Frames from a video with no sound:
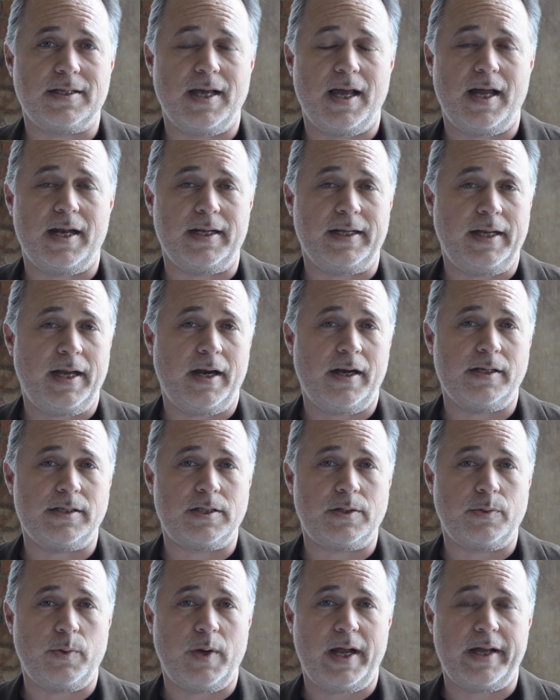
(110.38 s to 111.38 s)
gun and
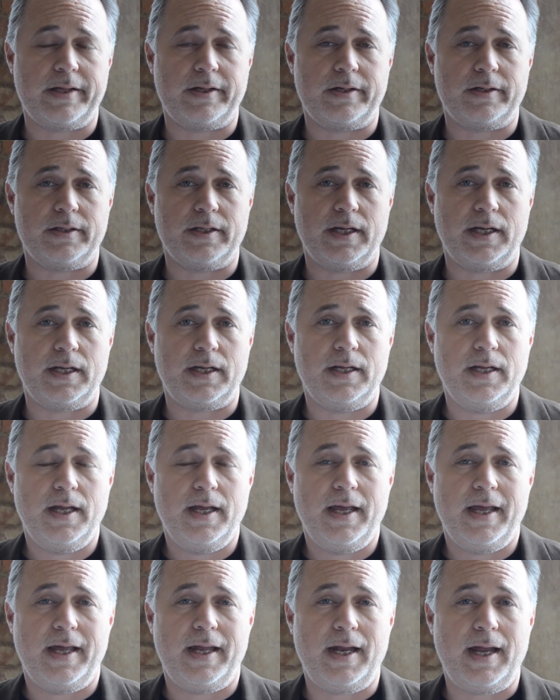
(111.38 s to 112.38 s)
carries it regularly.
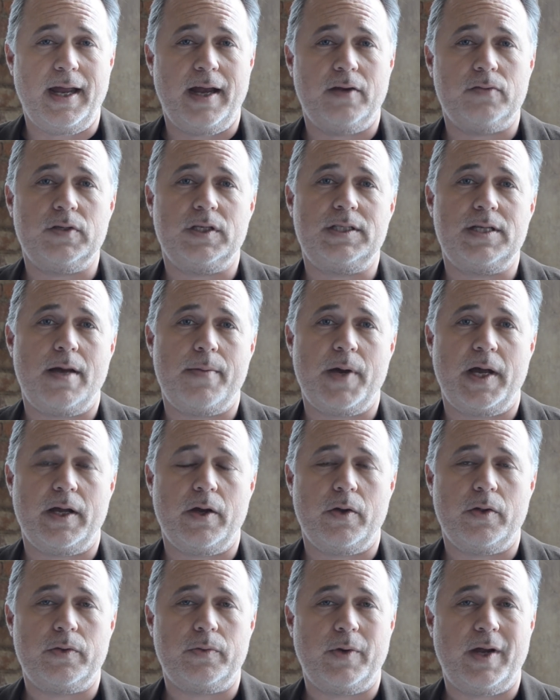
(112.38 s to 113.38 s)
And every time I
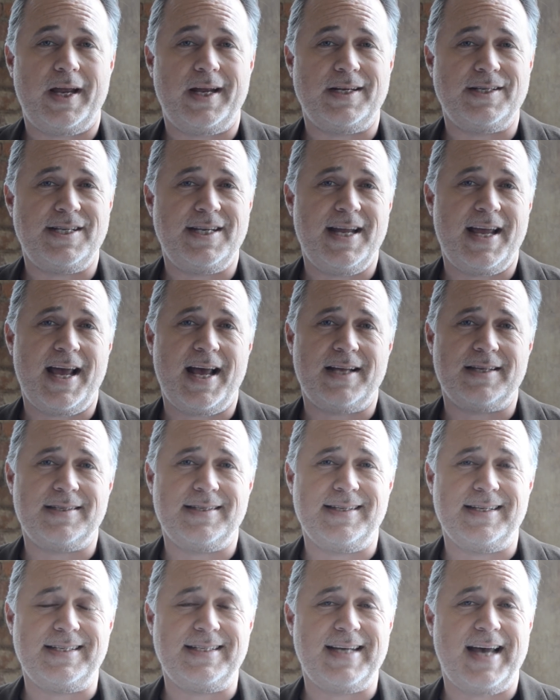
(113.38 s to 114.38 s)
go to the range, he
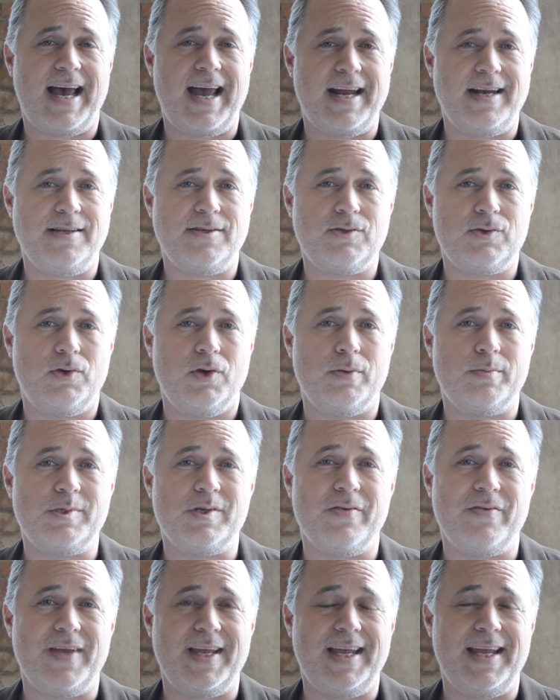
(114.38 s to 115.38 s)
has the tightest groups
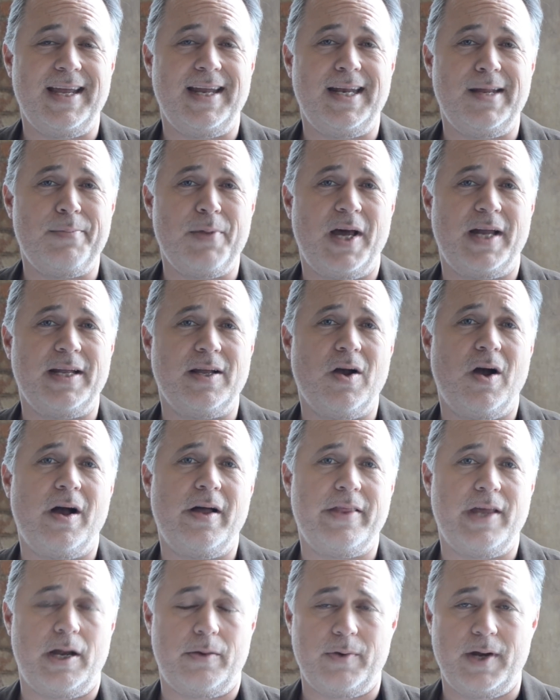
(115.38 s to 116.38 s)
of anybody
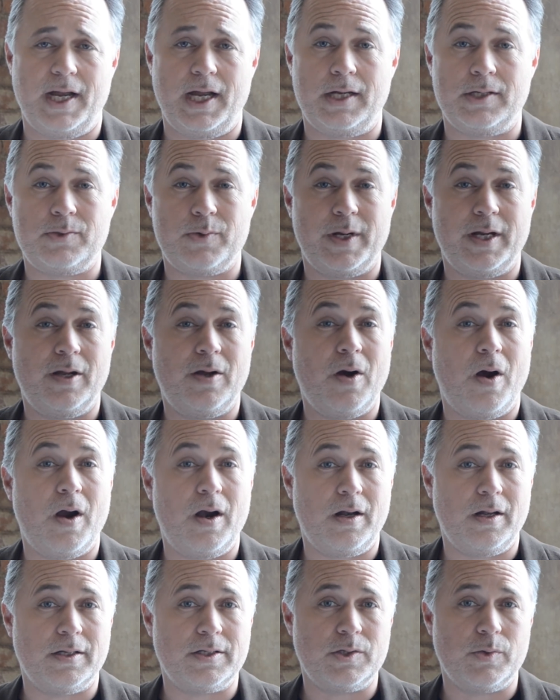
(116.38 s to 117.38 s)
on that range,
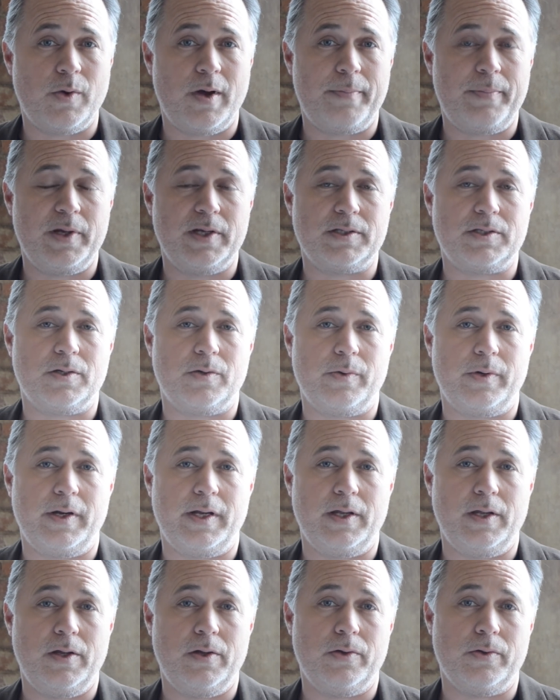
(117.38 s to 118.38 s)
regardless what pistol
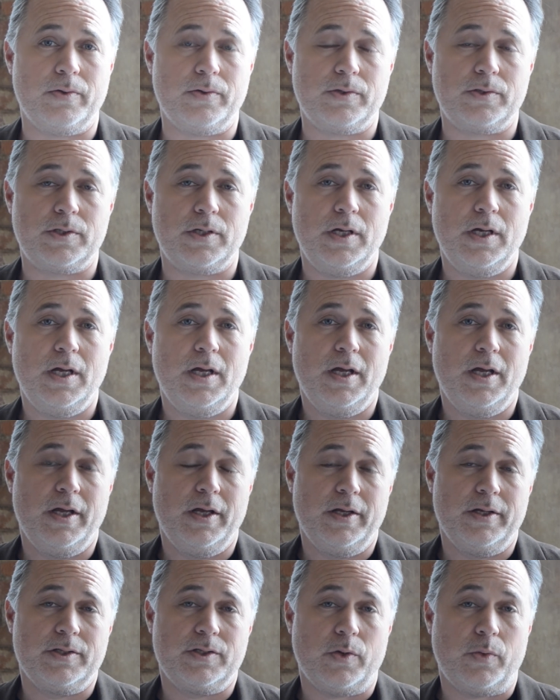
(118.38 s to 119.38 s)
we use.
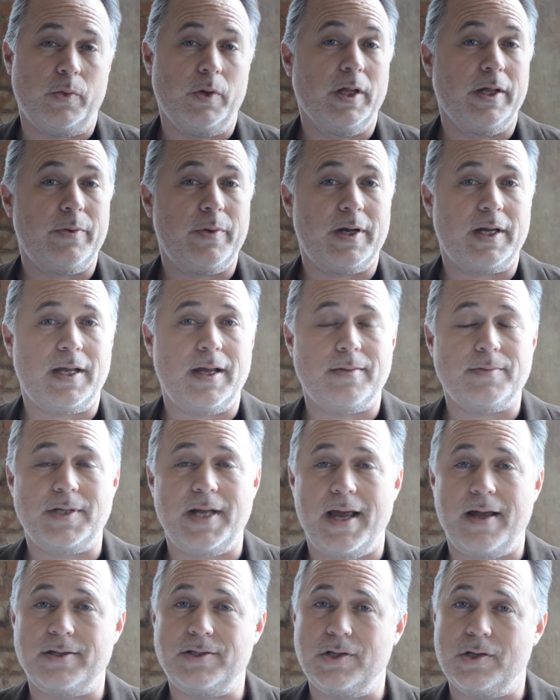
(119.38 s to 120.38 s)
So really when it comes
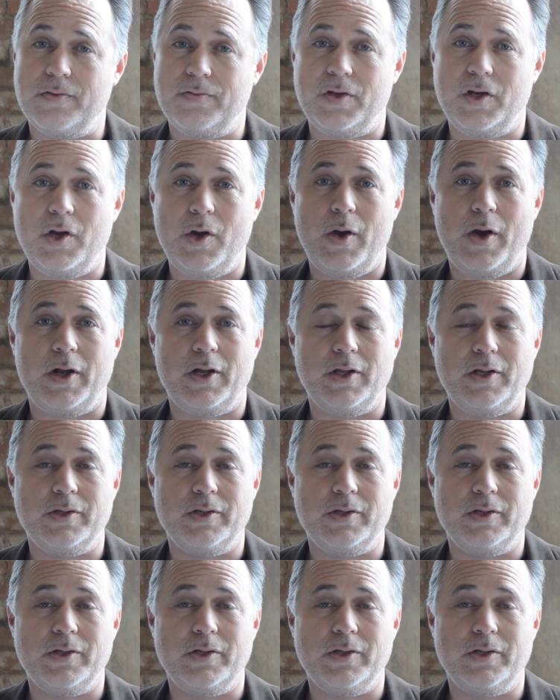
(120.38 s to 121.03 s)
down to if you know how to